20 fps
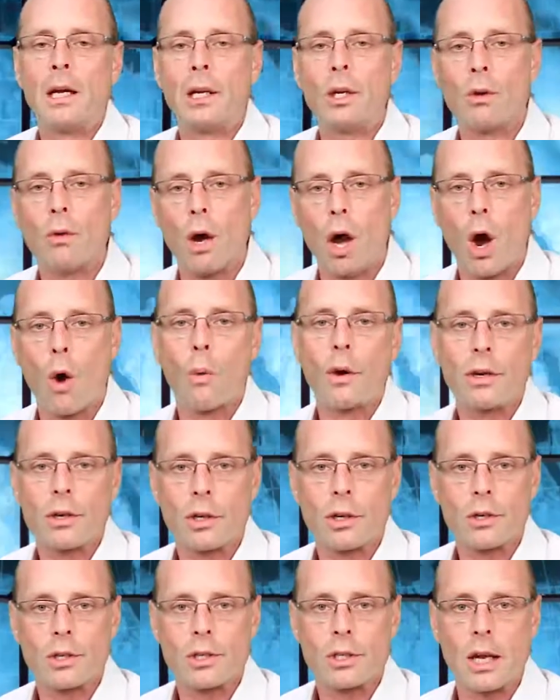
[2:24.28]
you owe it to
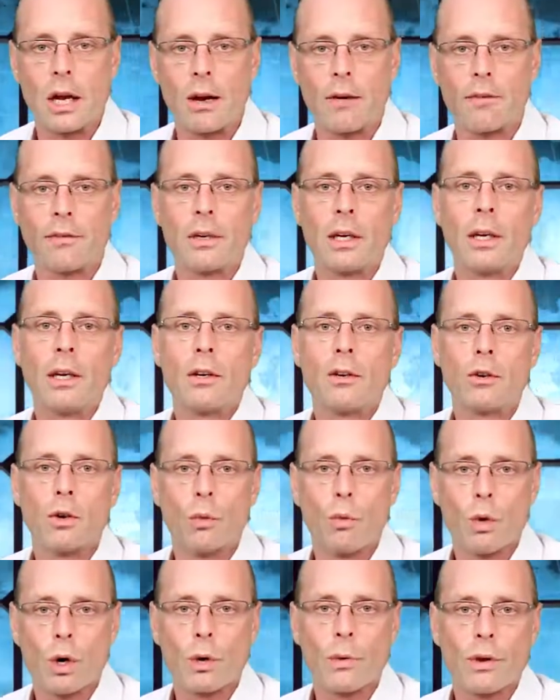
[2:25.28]
yourself to
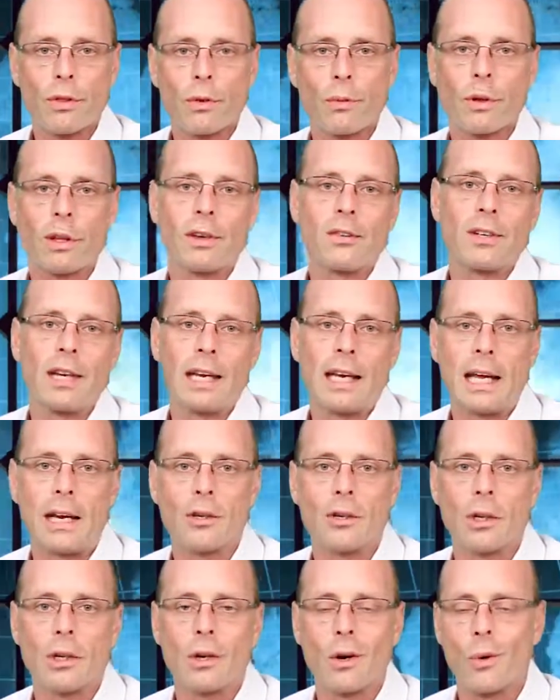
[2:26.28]
work with a real estate
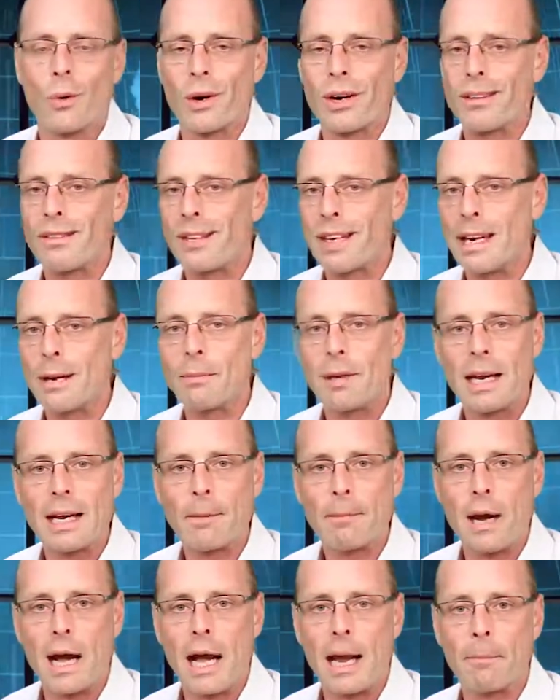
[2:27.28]
agent or a team
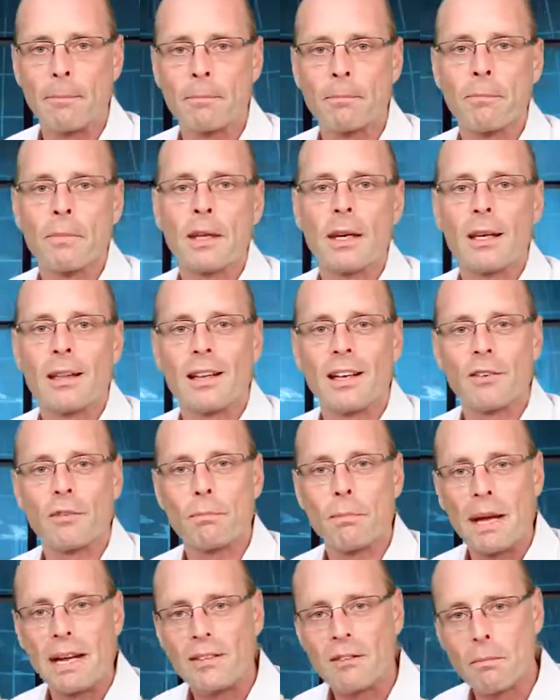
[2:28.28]
like mine that
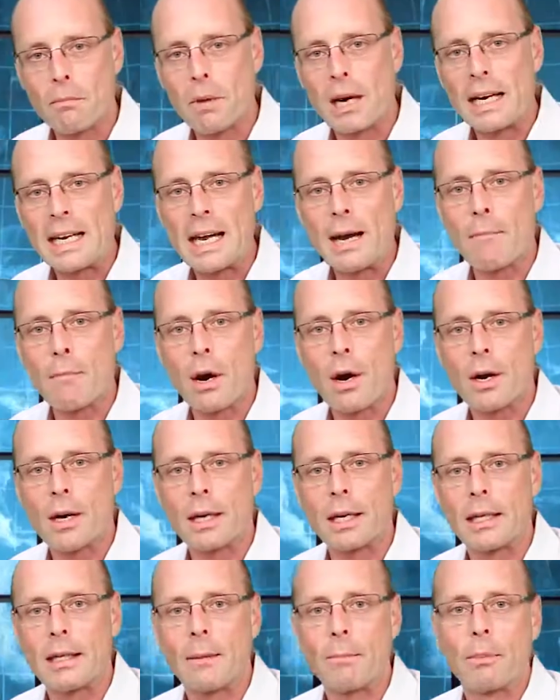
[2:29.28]
spends money on
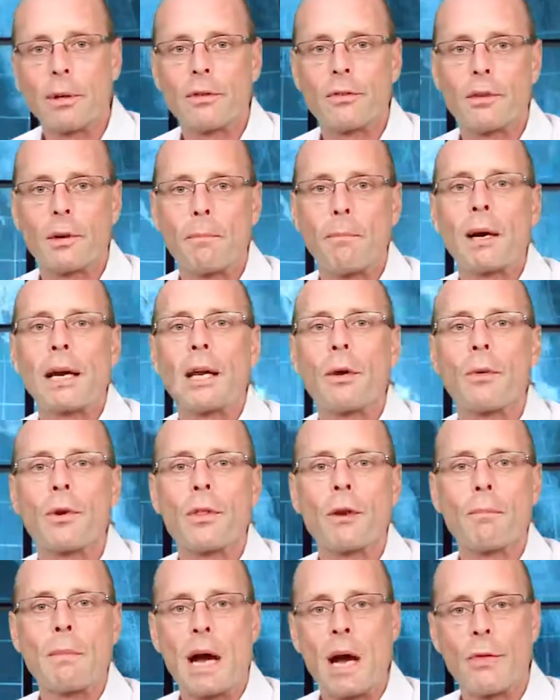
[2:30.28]
marketing, that puts their money where
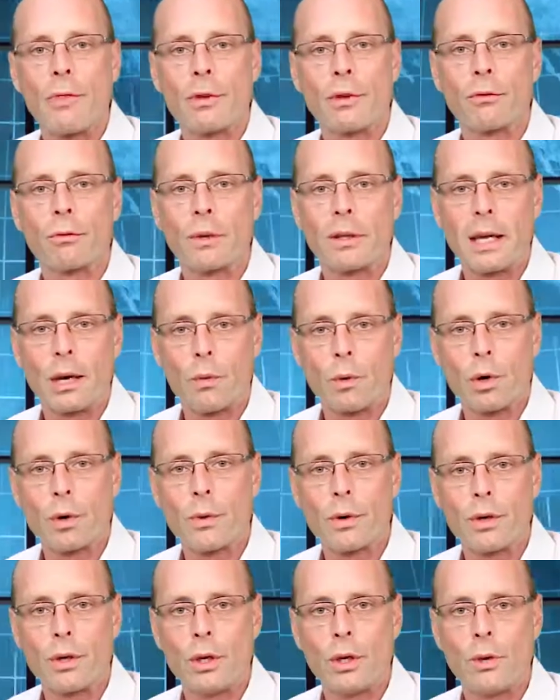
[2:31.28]
their mouth is when they work
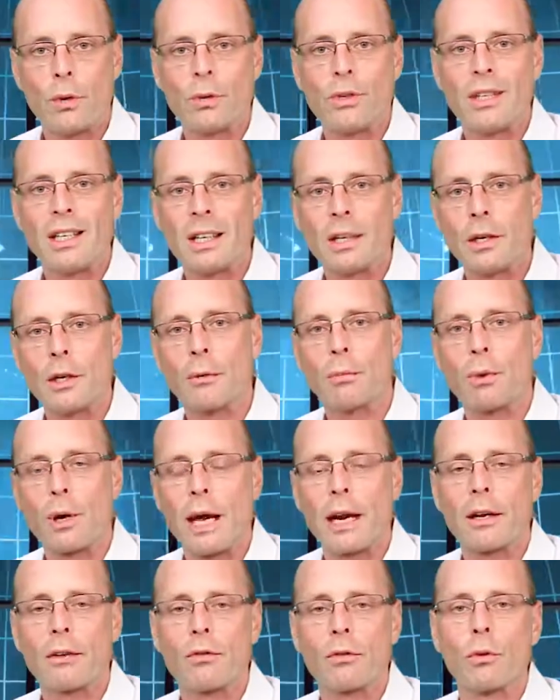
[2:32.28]
with you to get your
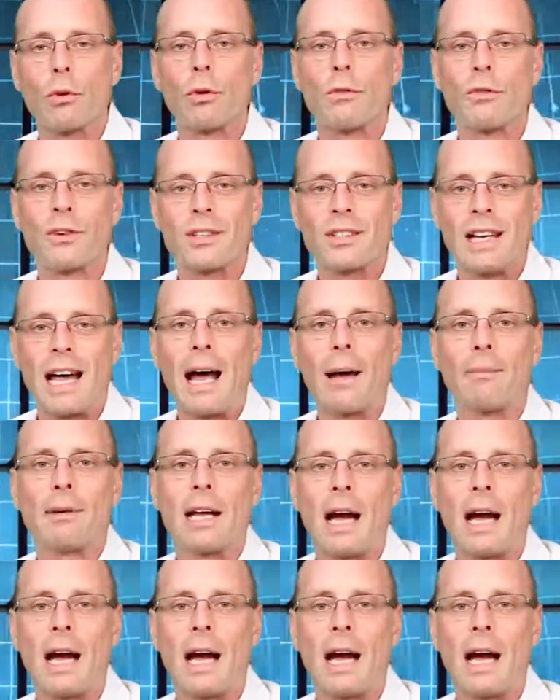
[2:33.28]
product sold for top